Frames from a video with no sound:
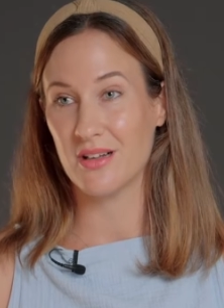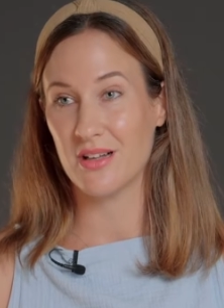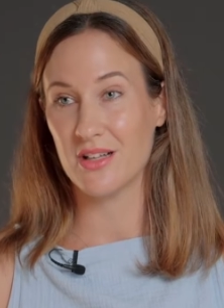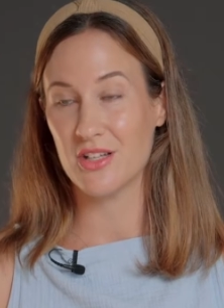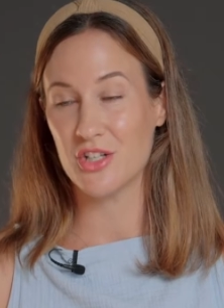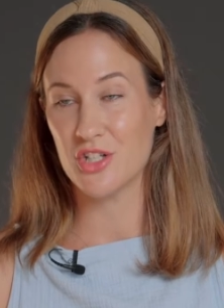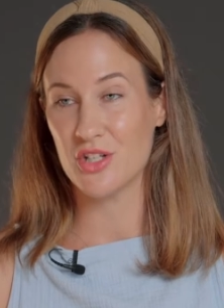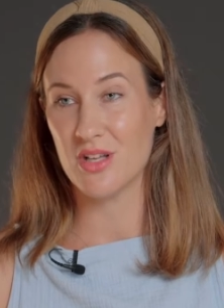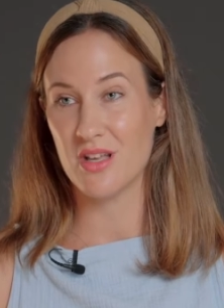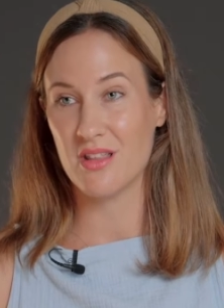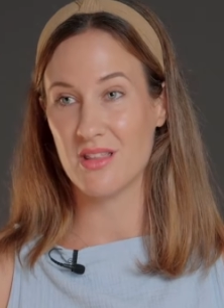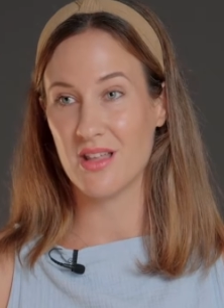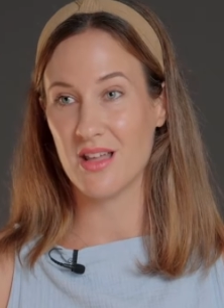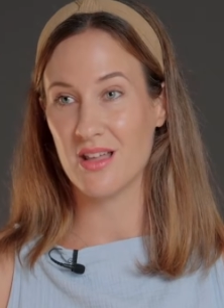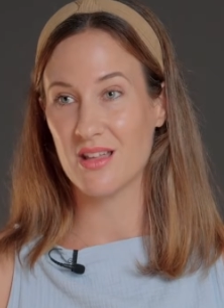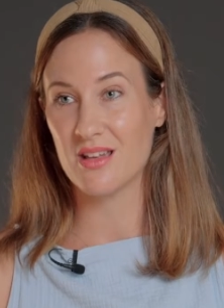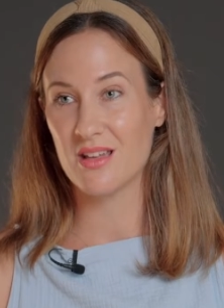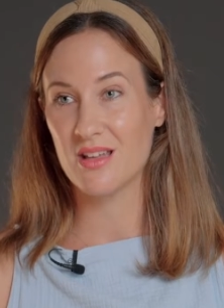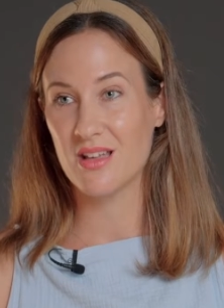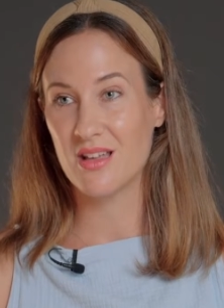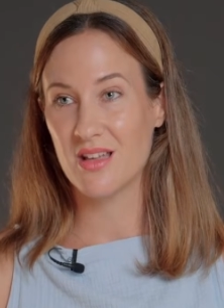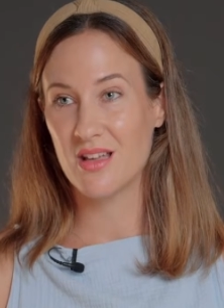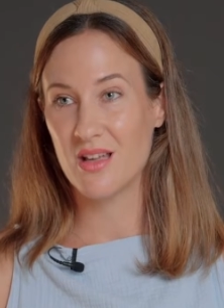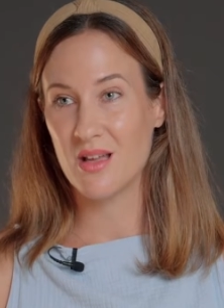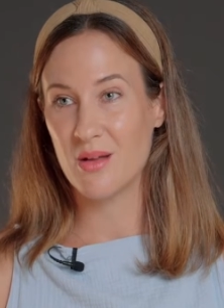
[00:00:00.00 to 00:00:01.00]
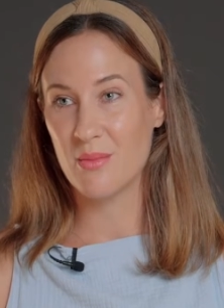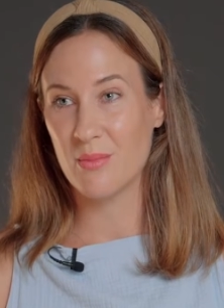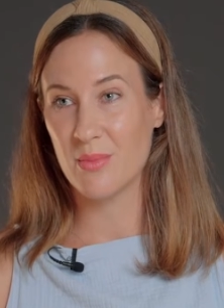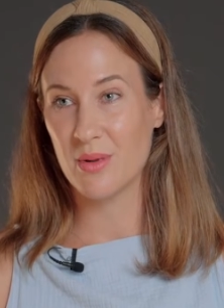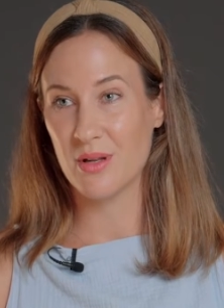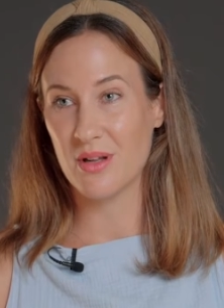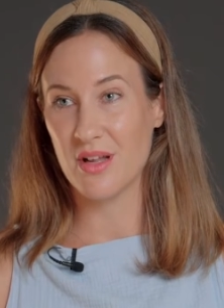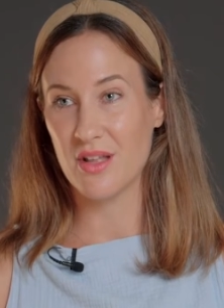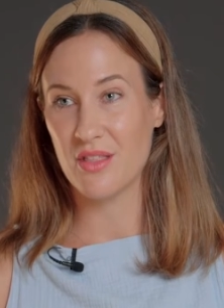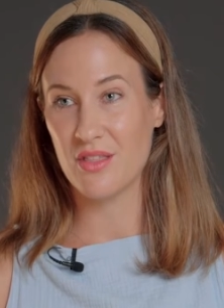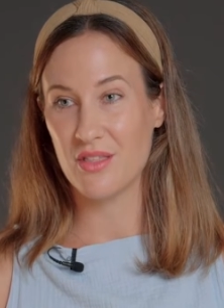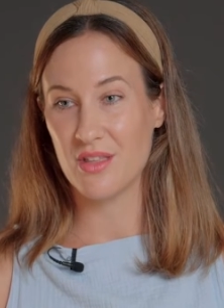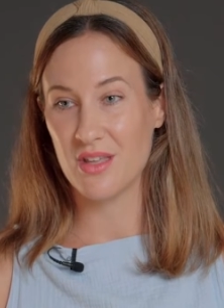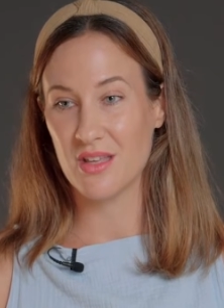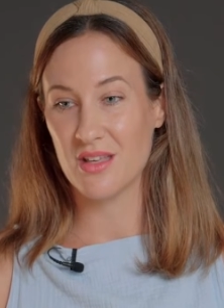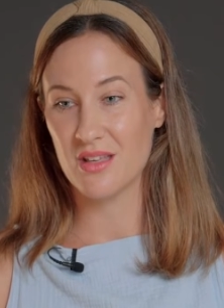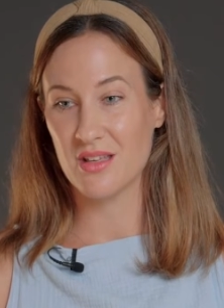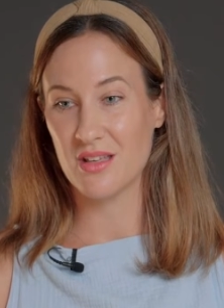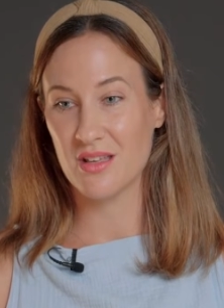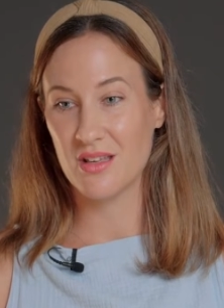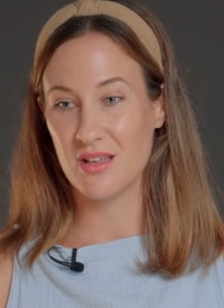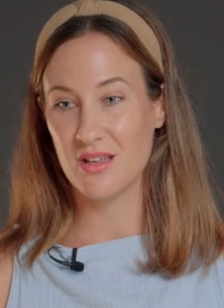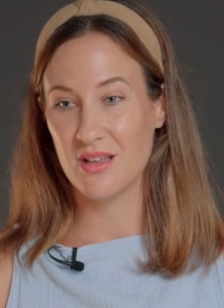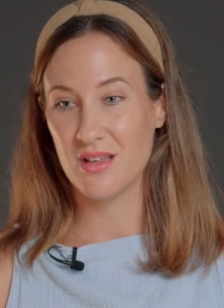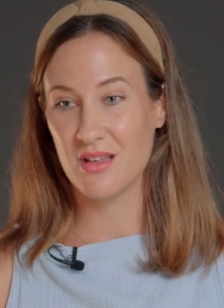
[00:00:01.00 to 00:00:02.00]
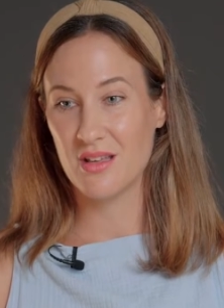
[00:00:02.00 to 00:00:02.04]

I share that, but I think